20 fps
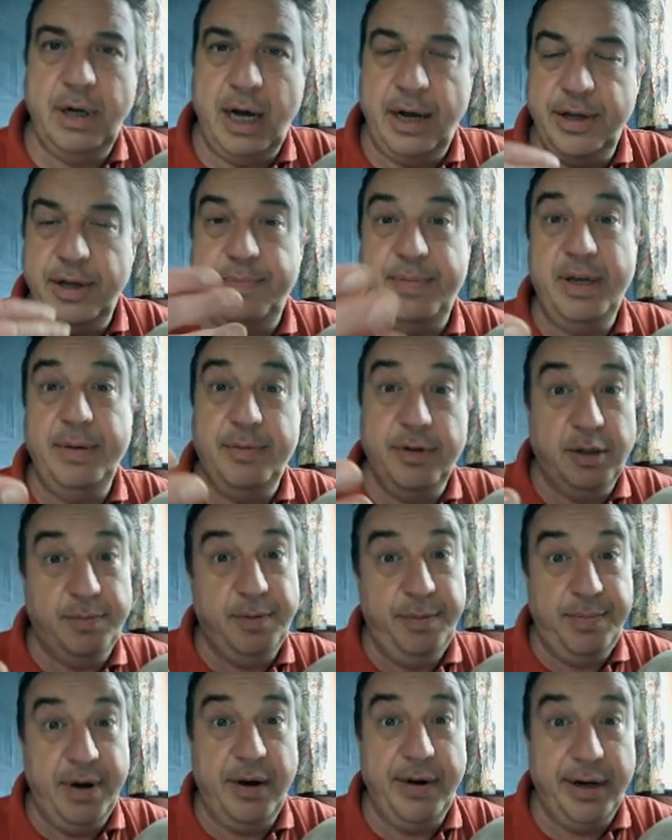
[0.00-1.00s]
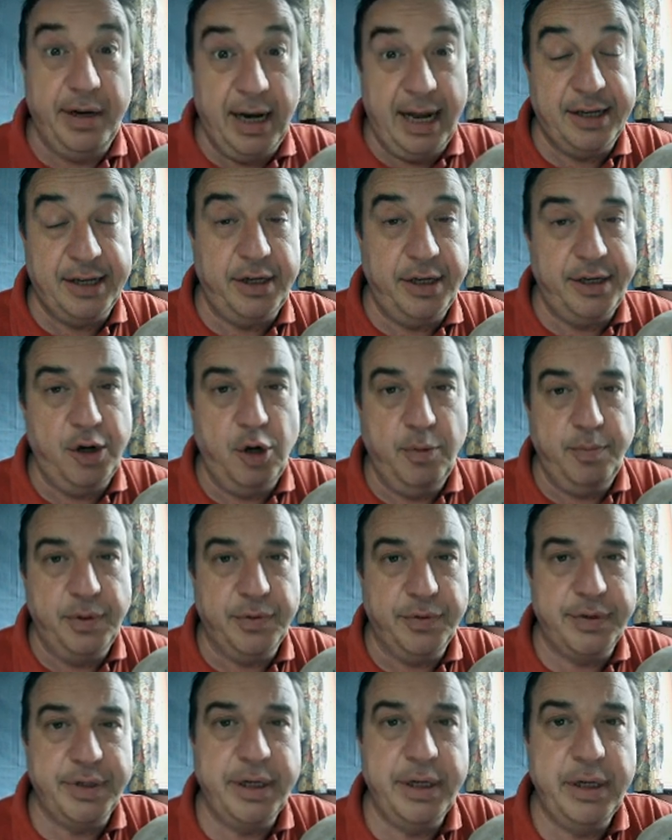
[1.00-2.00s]
other people to be buried, lesser
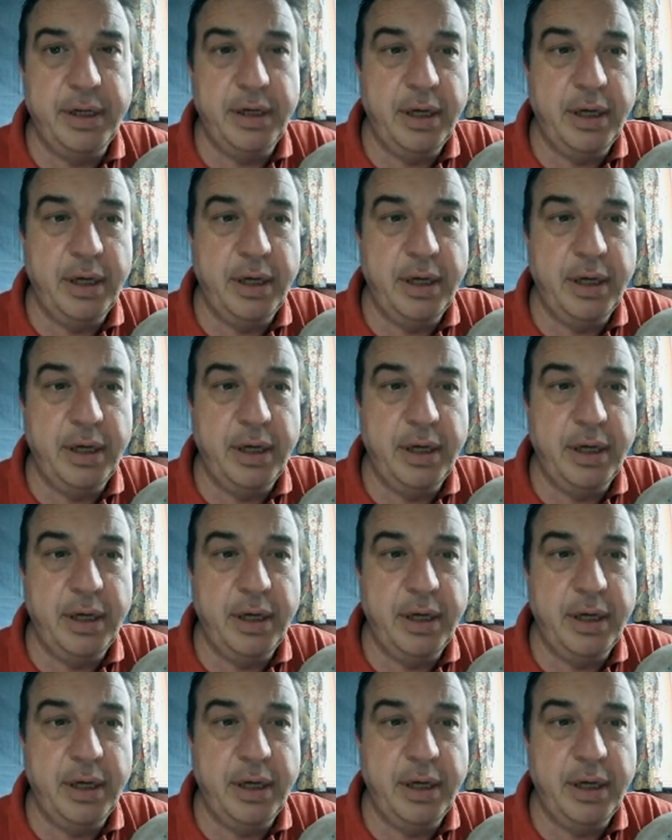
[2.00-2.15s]
nobles,